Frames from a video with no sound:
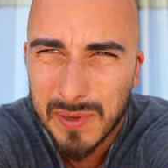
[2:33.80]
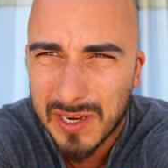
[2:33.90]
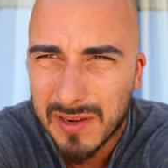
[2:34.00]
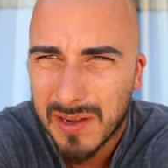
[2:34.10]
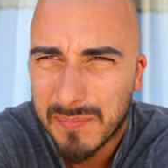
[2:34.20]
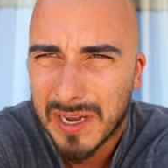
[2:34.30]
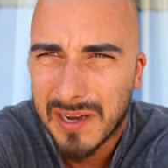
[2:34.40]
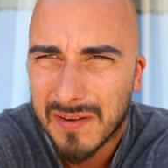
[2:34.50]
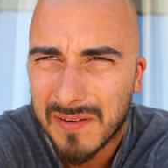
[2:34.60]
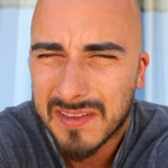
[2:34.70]
bit
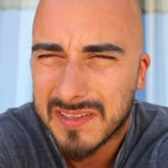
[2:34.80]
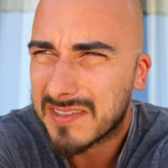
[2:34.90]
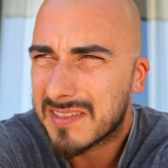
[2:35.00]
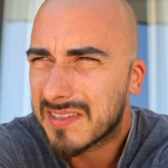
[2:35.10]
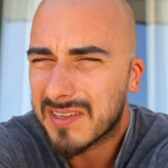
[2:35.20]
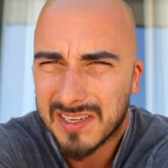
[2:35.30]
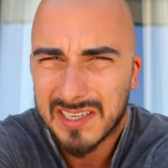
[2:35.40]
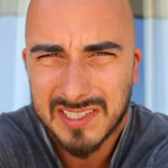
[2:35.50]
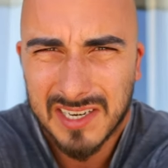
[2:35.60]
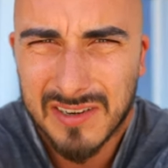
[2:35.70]
about this
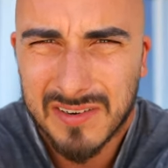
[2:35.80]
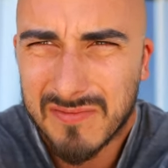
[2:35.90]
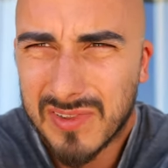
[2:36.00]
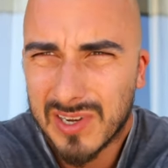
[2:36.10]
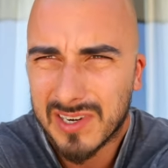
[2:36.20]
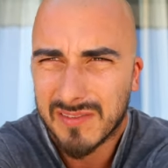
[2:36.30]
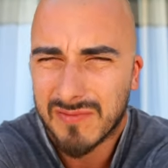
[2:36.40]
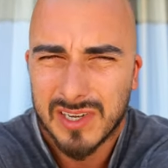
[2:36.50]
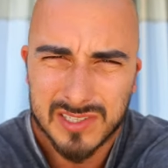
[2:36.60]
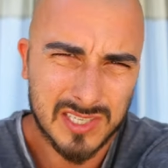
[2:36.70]
entire
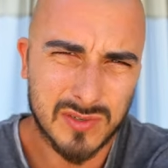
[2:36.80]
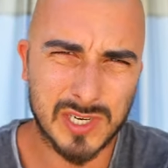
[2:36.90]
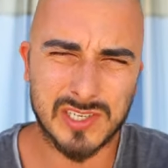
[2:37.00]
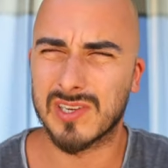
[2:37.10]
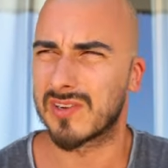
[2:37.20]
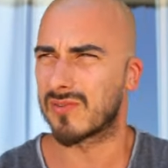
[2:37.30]
vlog situation